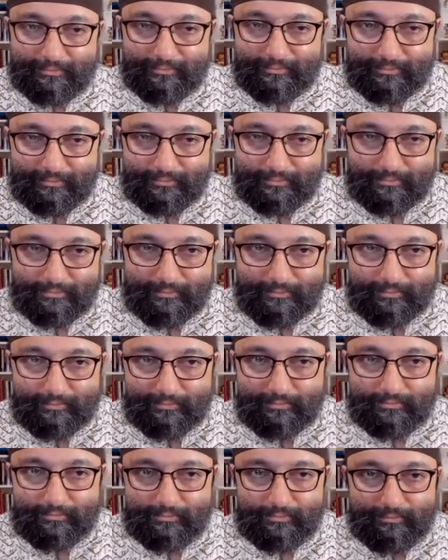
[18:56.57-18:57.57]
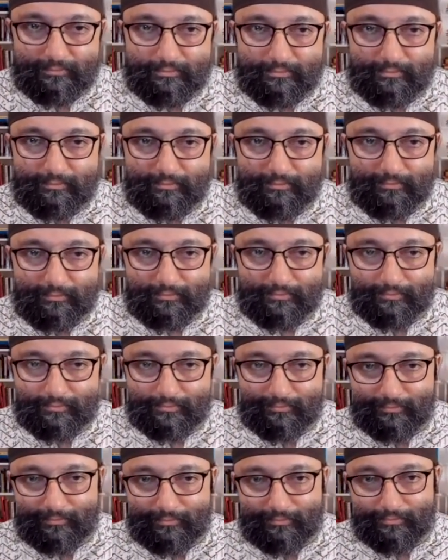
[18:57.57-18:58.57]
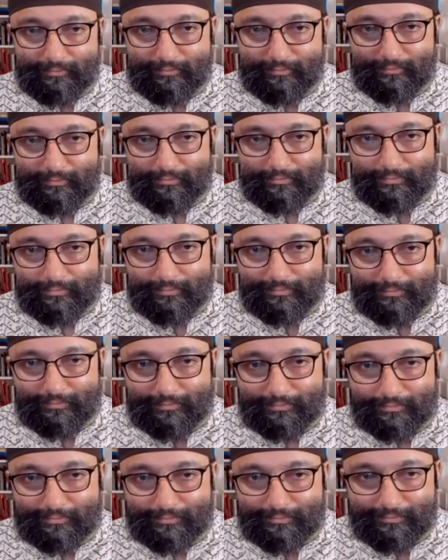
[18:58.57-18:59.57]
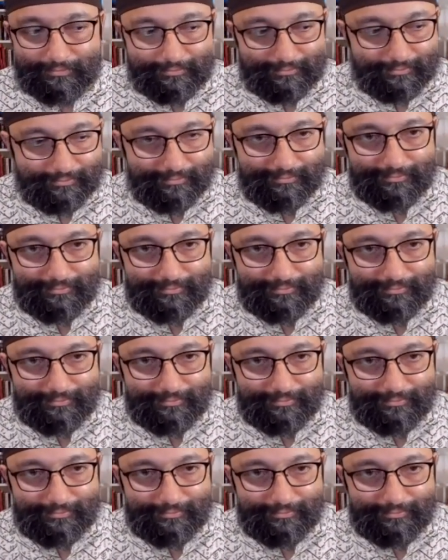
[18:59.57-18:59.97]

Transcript: (silent)